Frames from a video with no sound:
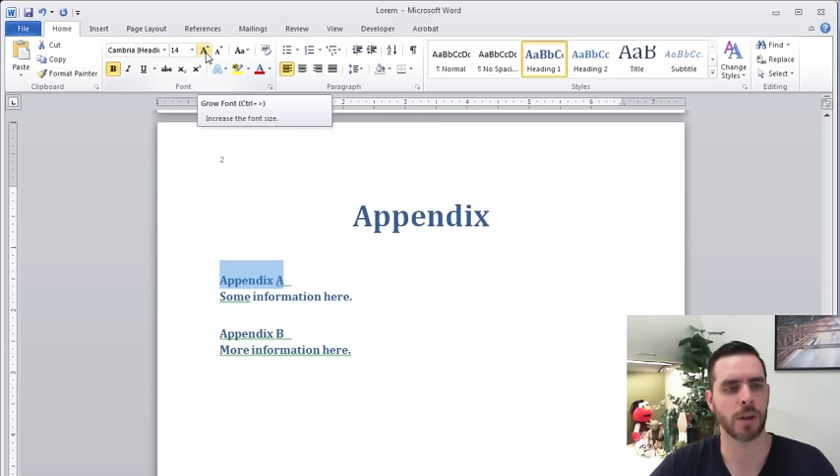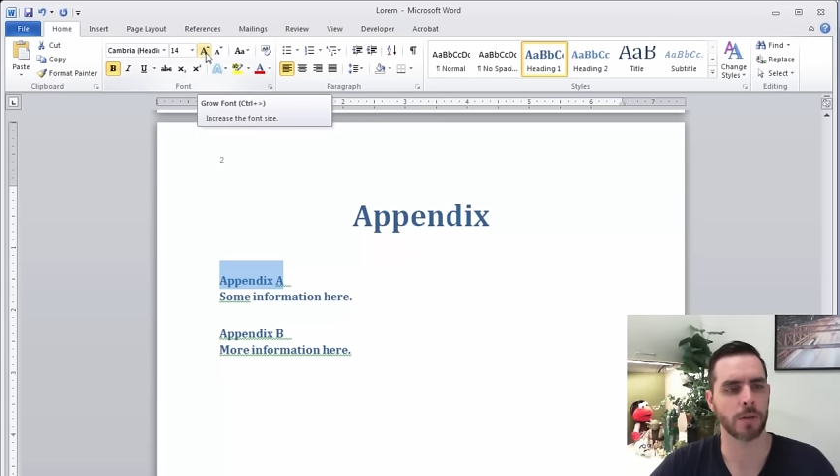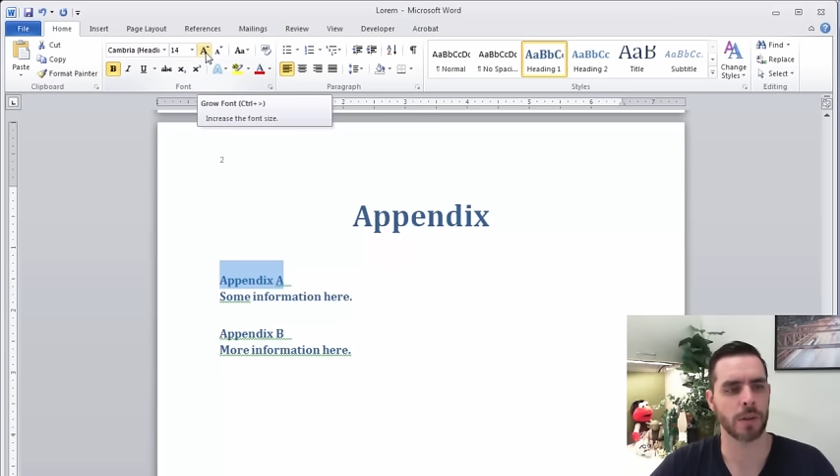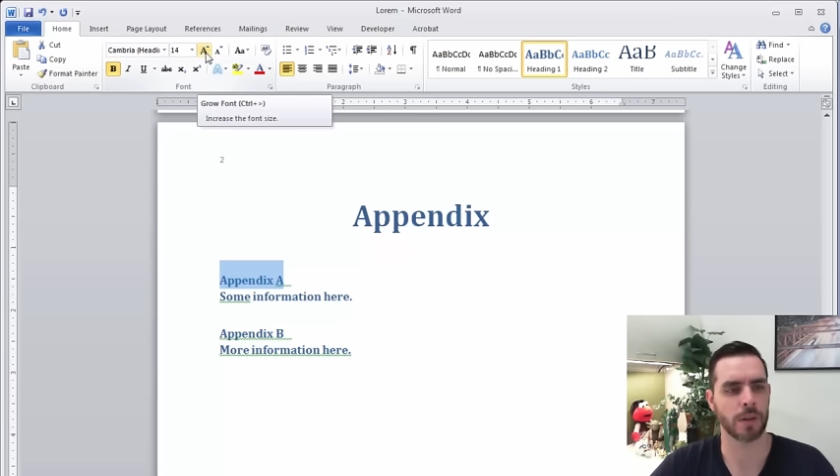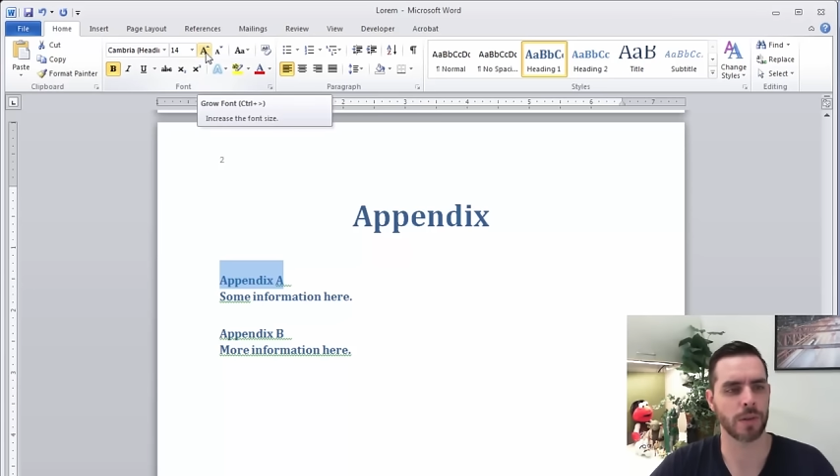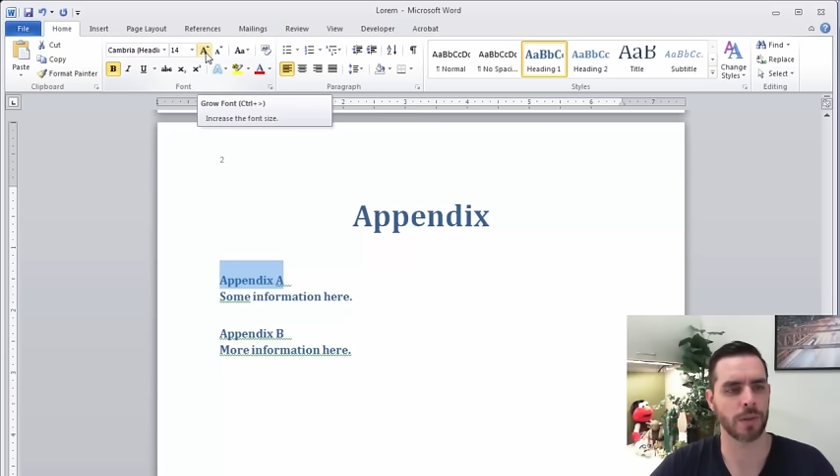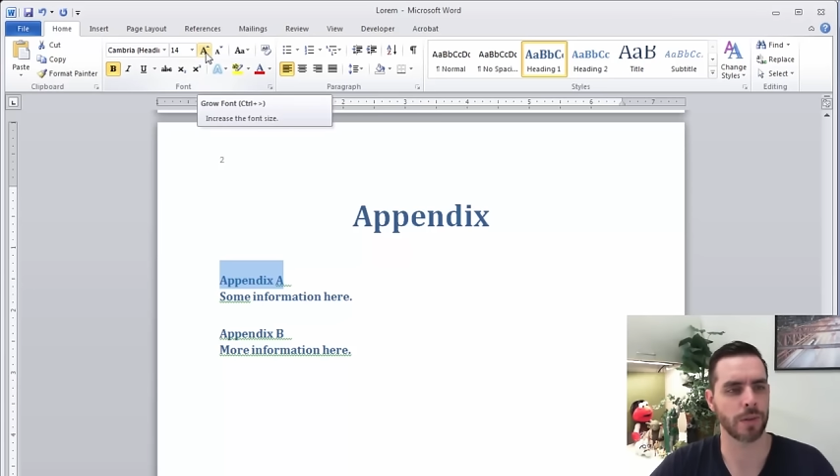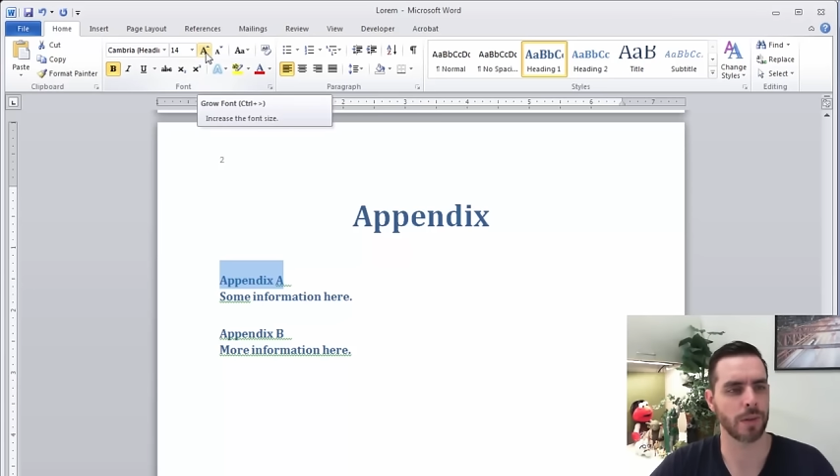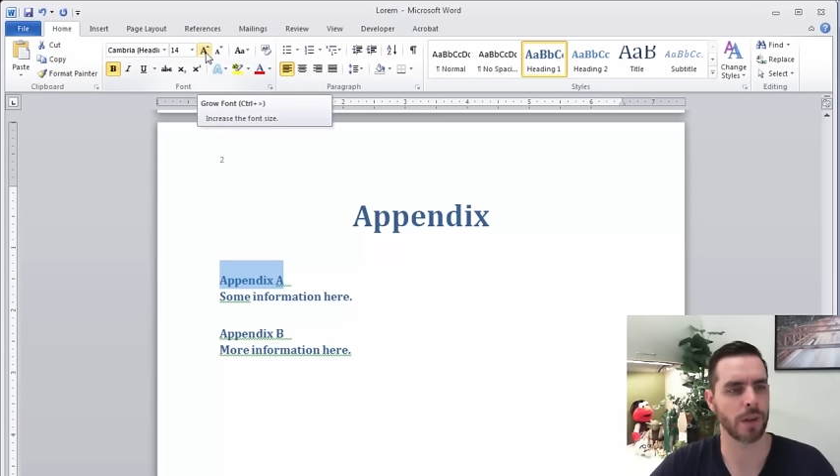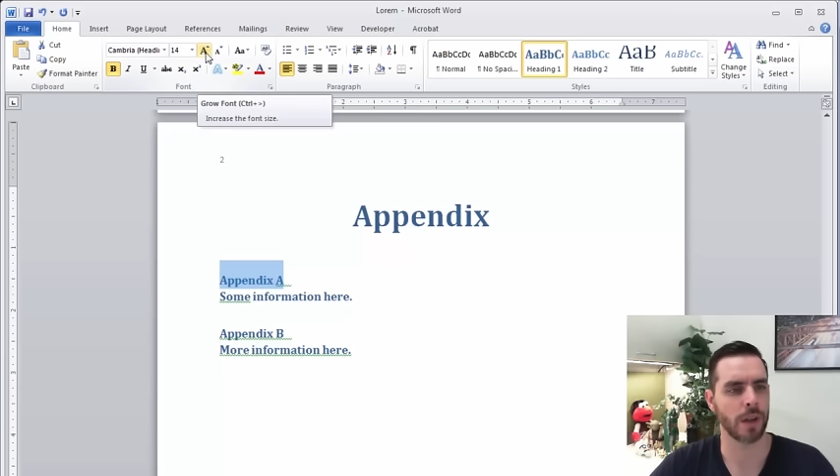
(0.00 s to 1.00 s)
We'll
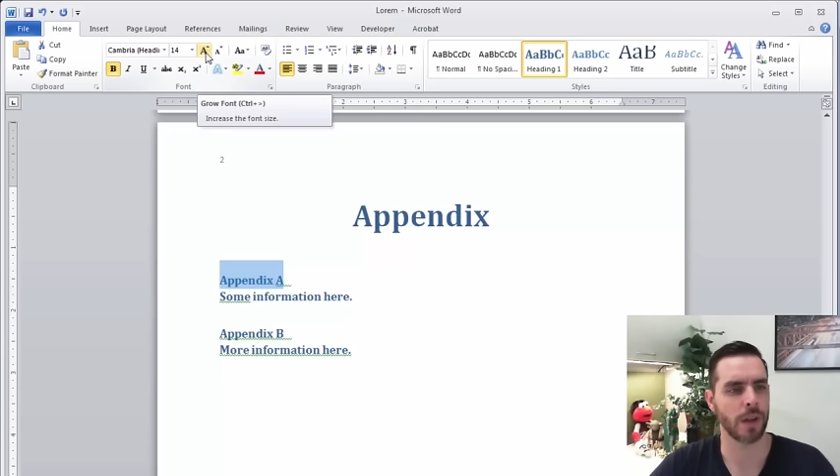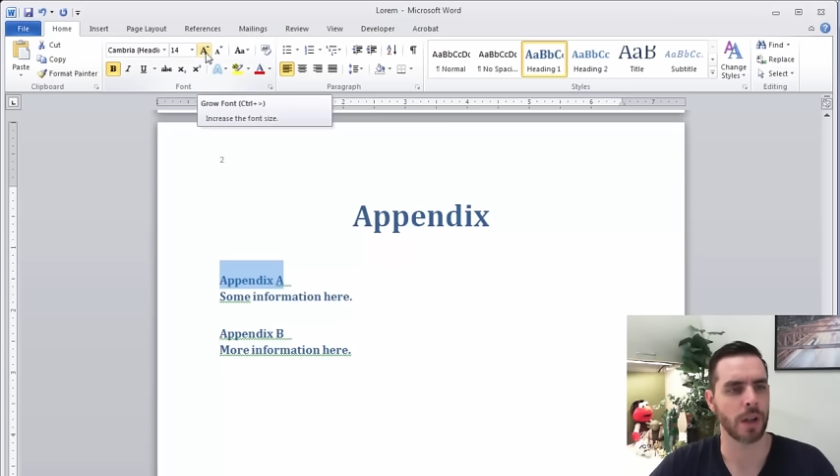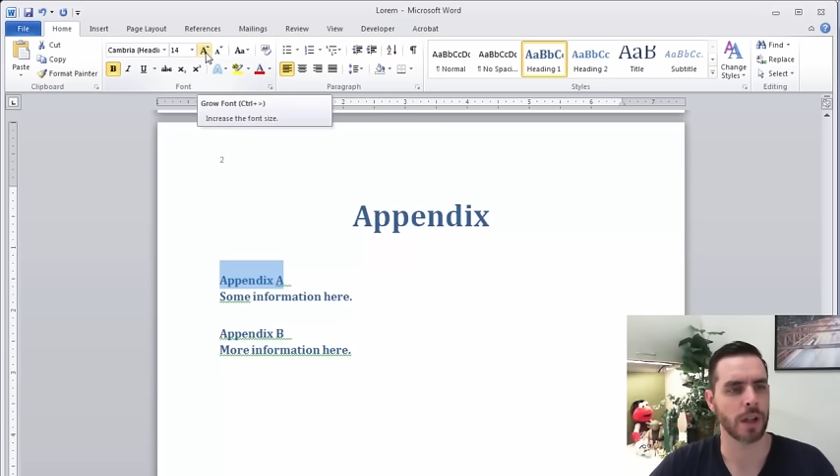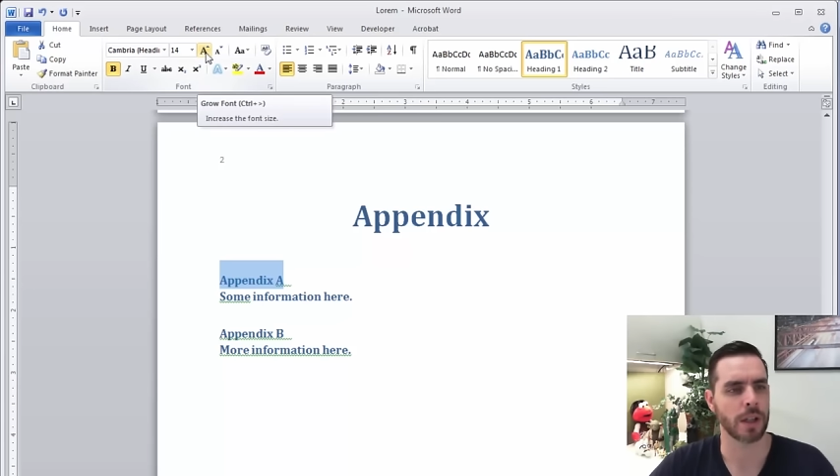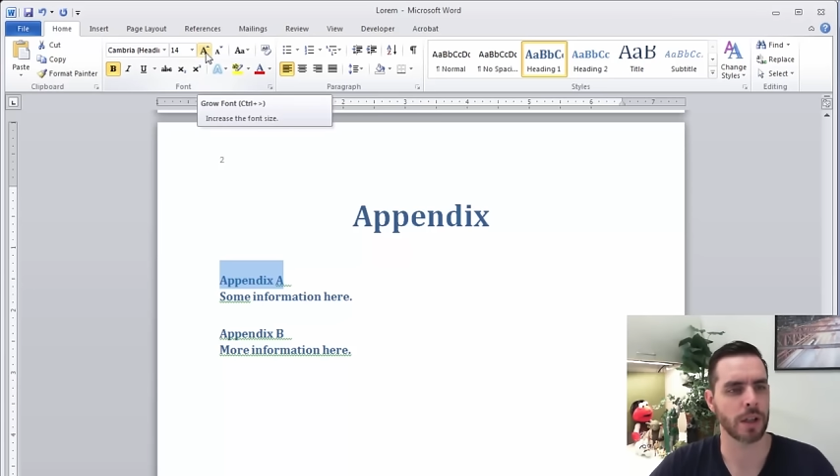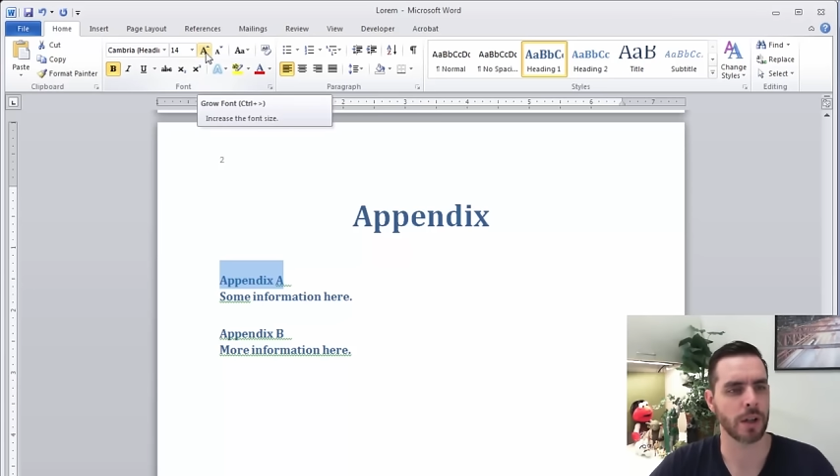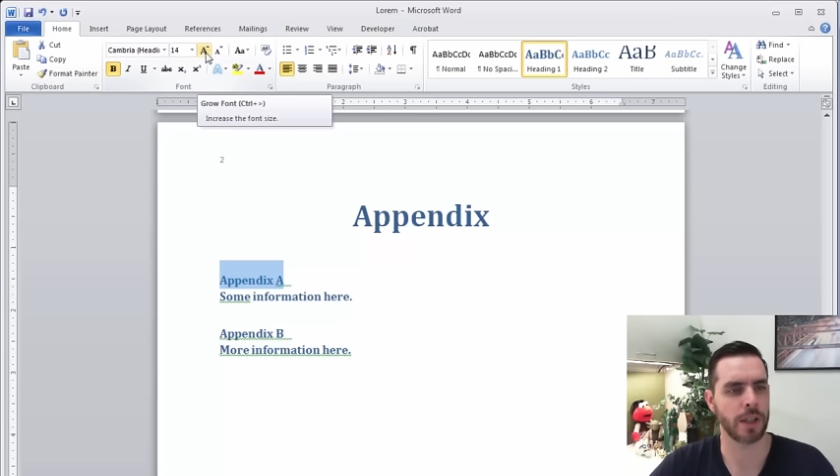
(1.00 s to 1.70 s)
click